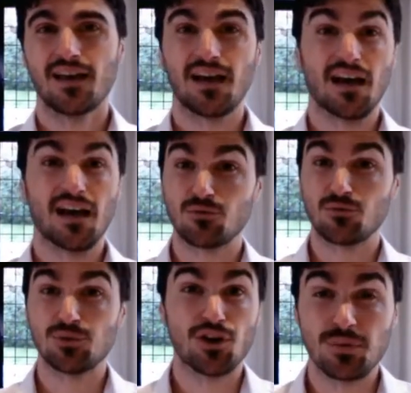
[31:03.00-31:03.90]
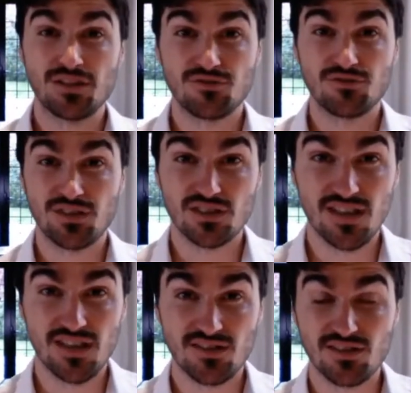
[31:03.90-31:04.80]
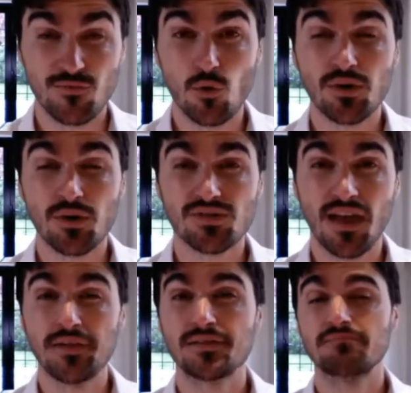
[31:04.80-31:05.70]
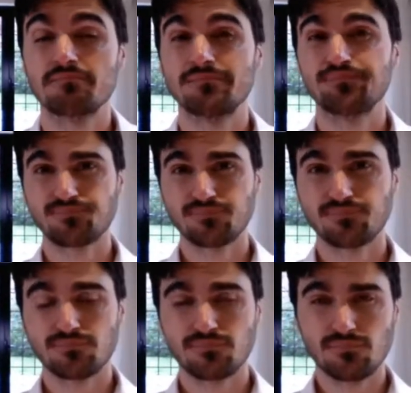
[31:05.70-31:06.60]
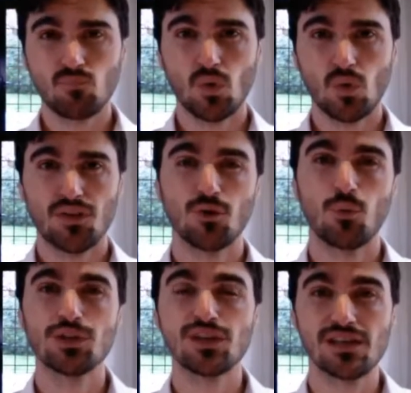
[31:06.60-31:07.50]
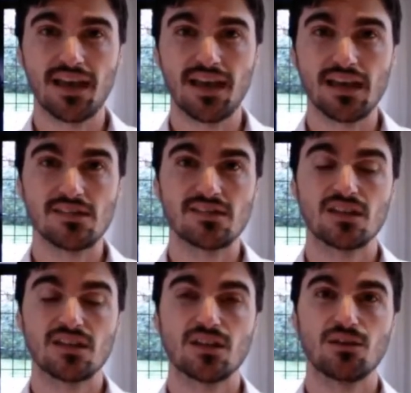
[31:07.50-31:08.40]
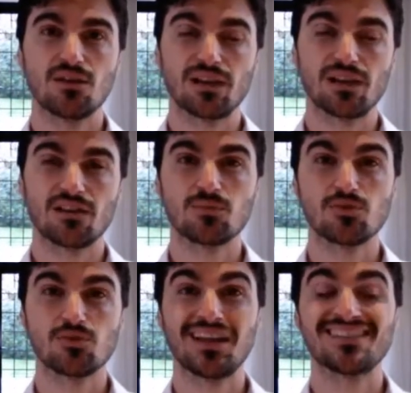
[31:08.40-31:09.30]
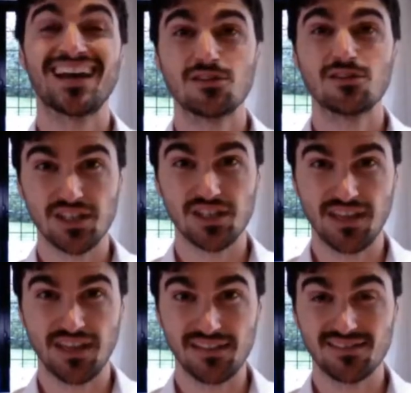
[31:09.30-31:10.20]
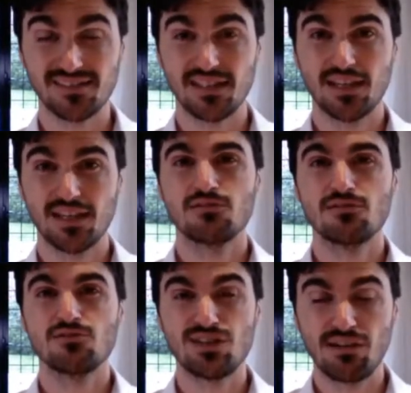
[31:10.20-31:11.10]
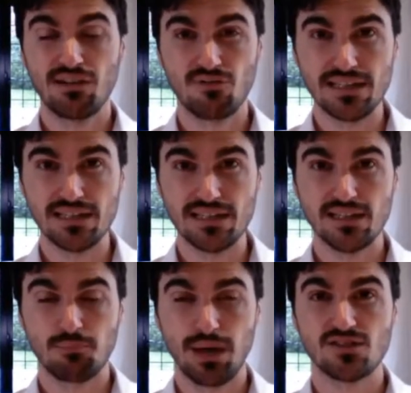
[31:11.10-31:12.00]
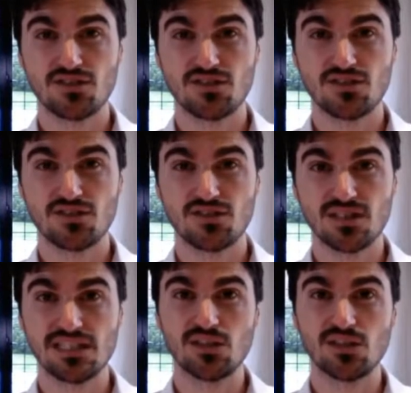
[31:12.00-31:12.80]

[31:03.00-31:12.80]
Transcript: uh, as we know from the history that she says she falls most days. So when you're looking at gait, when it comes to an antalgic gait, generally patients lean away.